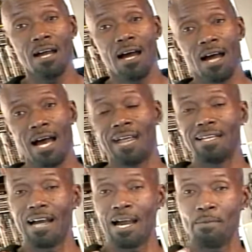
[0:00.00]

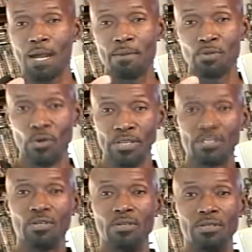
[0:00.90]
I'm going
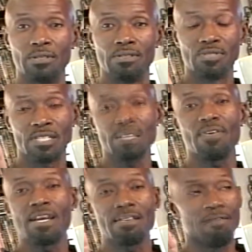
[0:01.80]
to see if
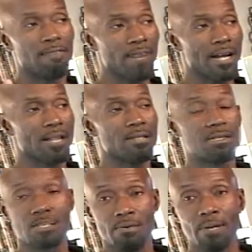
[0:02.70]
I can find
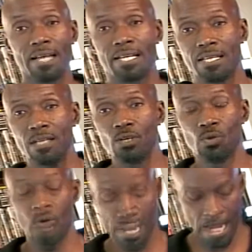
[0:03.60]
somebody
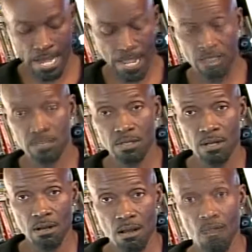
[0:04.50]
who has
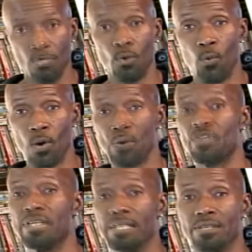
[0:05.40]
the
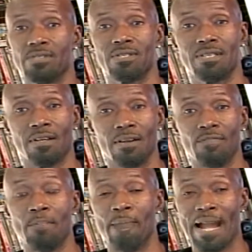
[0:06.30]
worthiness
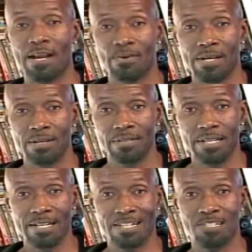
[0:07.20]
of the background
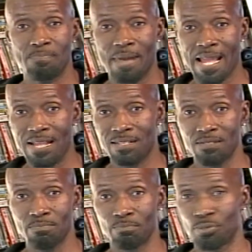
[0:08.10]
and
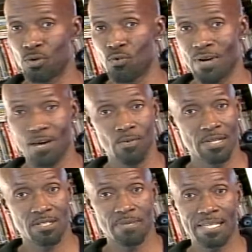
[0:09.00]
expanse profile
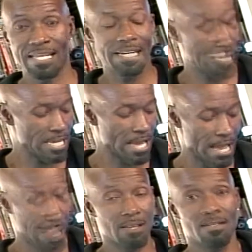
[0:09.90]
resume that he
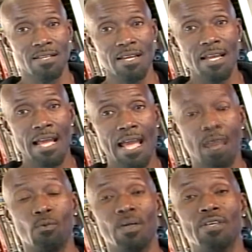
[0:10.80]
has,
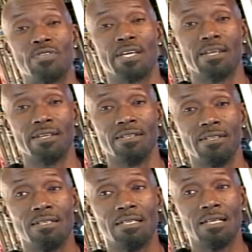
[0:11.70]
and was a
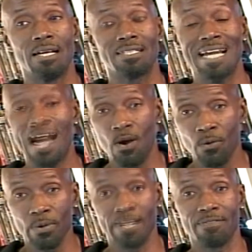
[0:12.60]

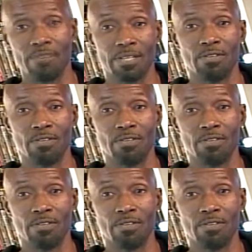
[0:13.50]
towering figure in